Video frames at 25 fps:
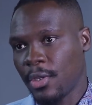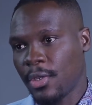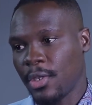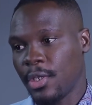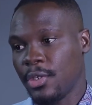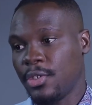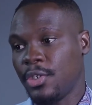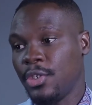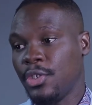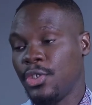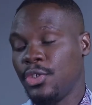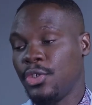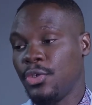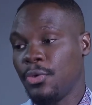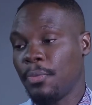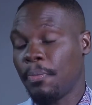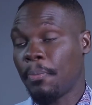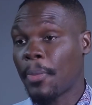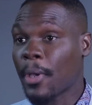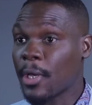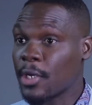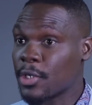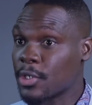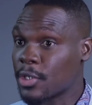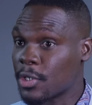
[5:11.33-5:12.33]
They teach you
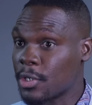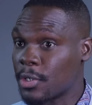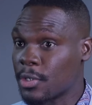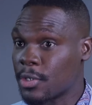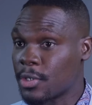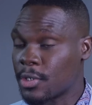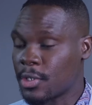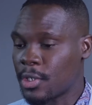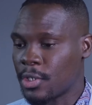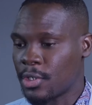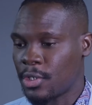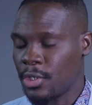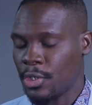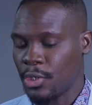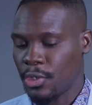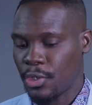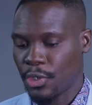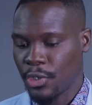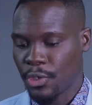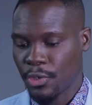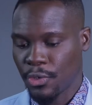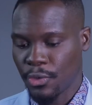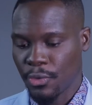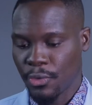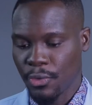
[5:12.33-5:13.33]
patience. They
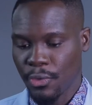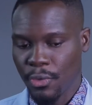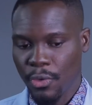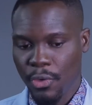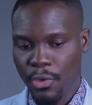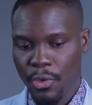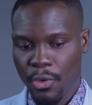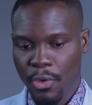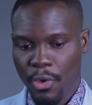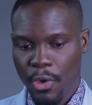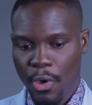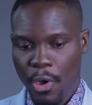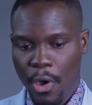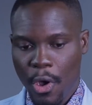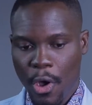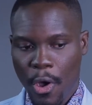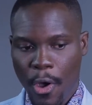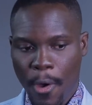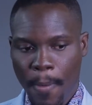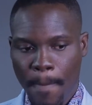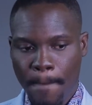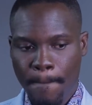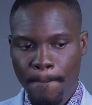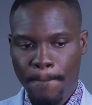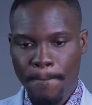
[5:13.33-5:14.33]
teach you
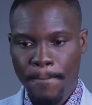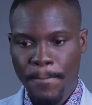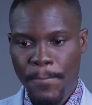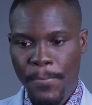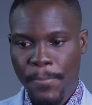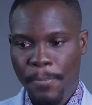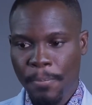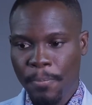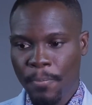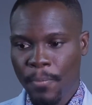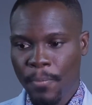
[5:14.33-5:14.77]
the